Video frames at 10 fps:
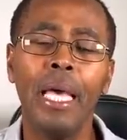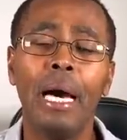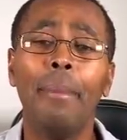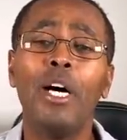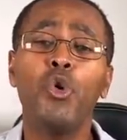
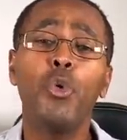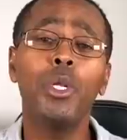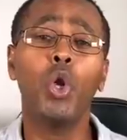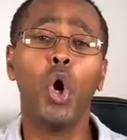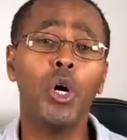a man who
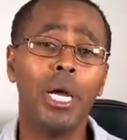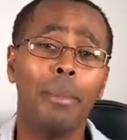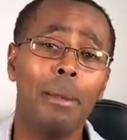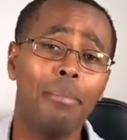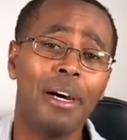will honor
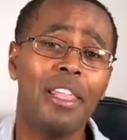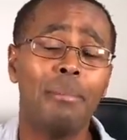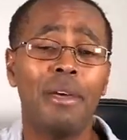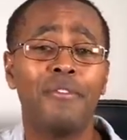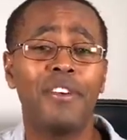my mother,
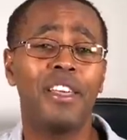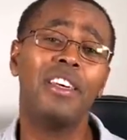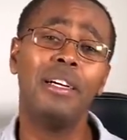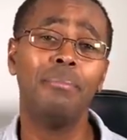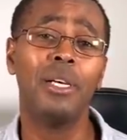my
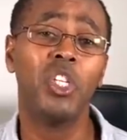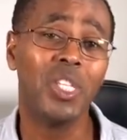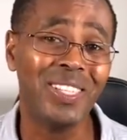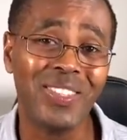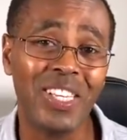father, my
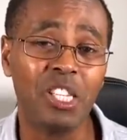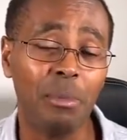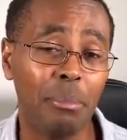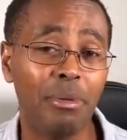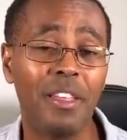sisters,
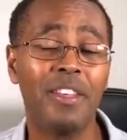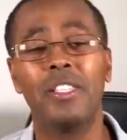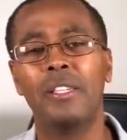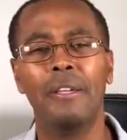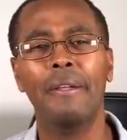my
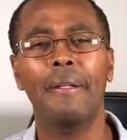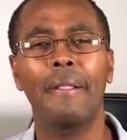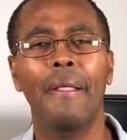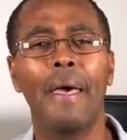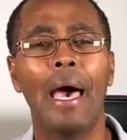brothers.
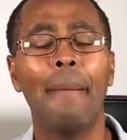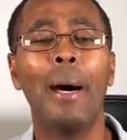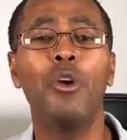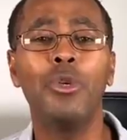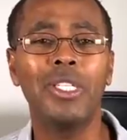A
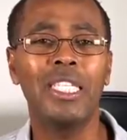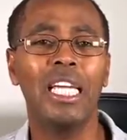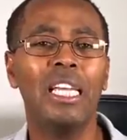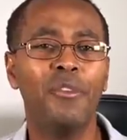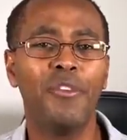man who is
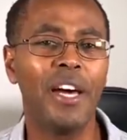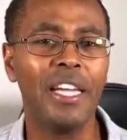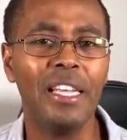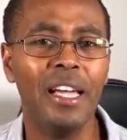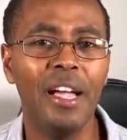
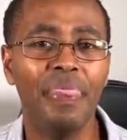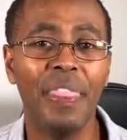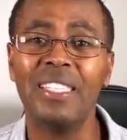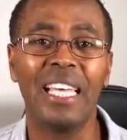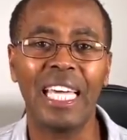dignified.
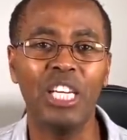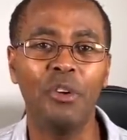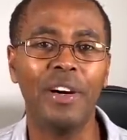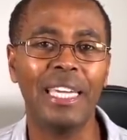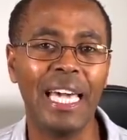That's the kind
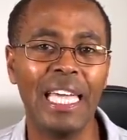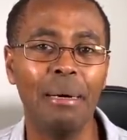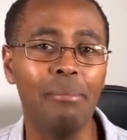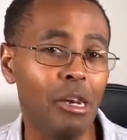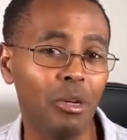of a guy
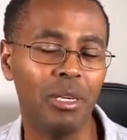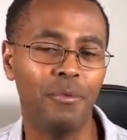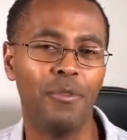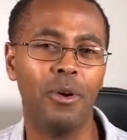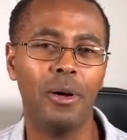I'm looking
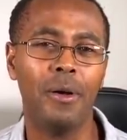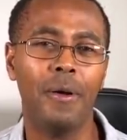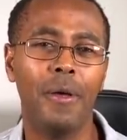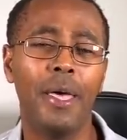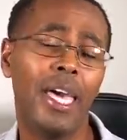for.
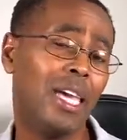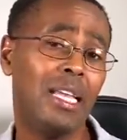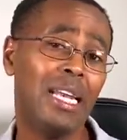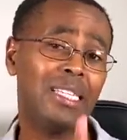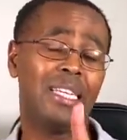Hey,
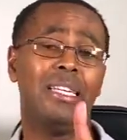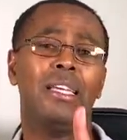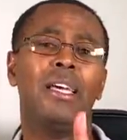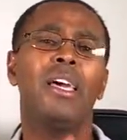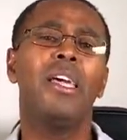listen.
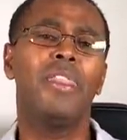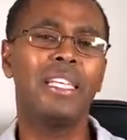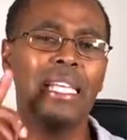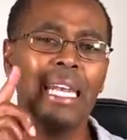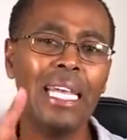
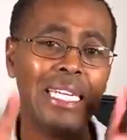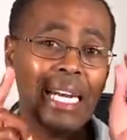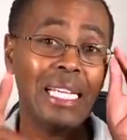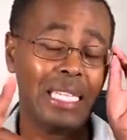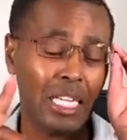There's a lady
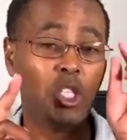listening